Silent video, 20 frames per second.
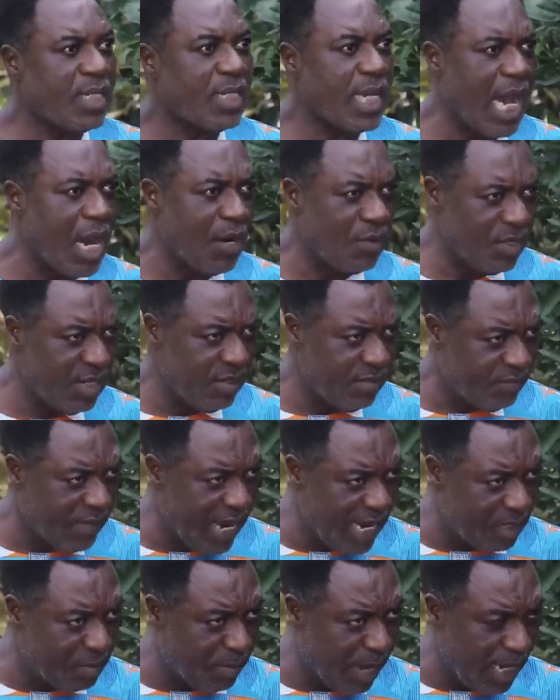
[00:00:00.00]
Otherwise,
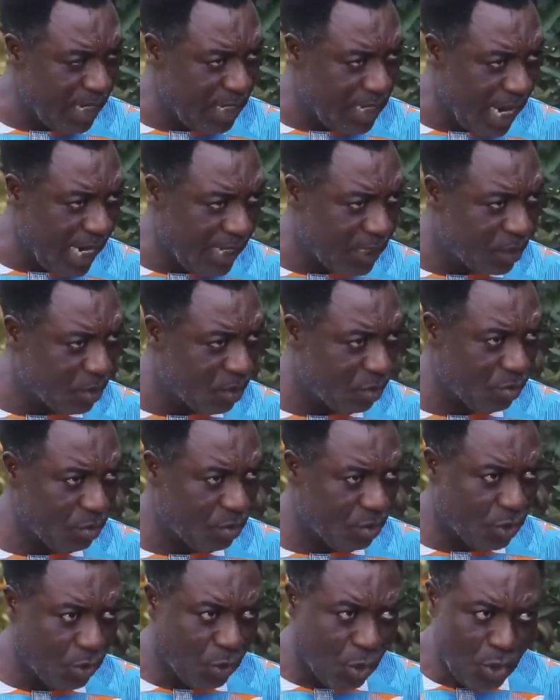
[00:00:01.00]
I will invite my
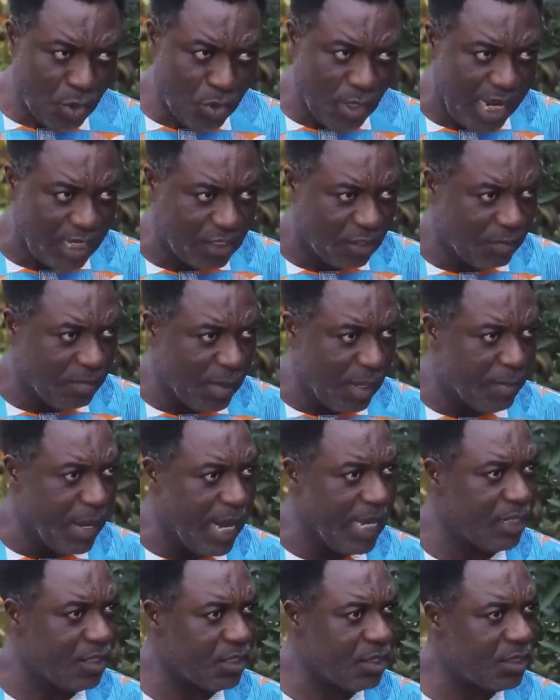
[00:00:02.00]
guards to throw you
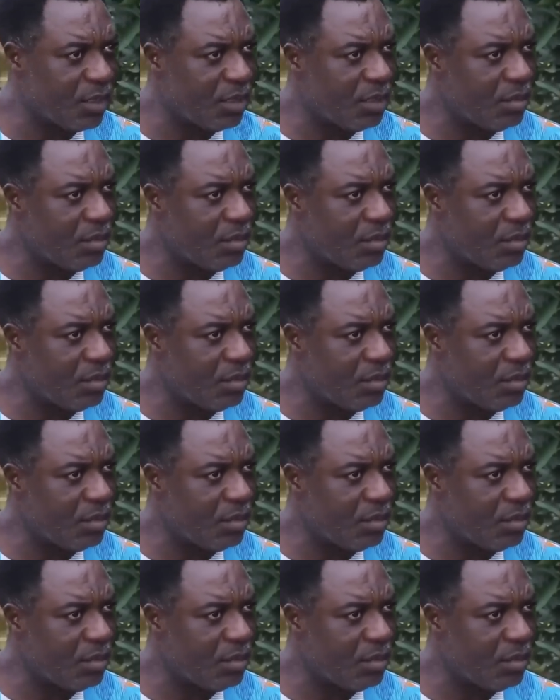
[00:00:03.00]
out of my